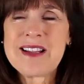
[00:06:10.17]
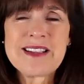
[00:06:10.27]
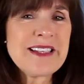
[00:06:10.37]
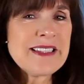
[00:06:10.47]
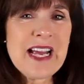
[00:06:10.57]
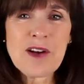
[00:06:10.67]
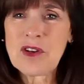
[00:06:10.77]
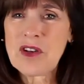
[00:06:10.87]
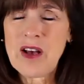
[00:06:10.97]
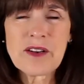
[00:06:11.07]
they didn't have
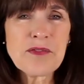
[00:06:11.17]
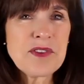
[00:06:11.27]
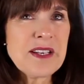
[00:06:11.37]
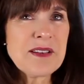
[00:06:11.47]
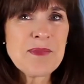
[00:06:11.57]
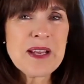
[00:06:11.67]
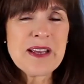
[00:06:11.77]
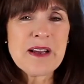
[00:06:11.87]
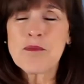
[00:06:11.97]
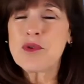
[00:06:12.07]
a lot of the
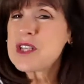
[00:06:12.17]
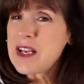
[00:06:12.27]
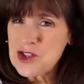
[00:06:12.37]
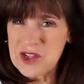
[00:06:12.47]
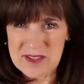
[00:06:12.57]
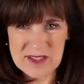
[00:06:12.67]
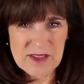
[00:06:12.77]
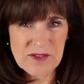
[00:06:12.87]
protections